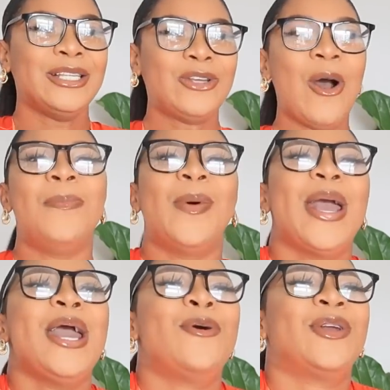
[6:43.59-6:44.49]
Top or
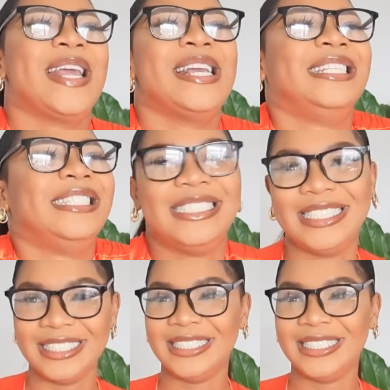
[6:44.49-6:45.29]
orange.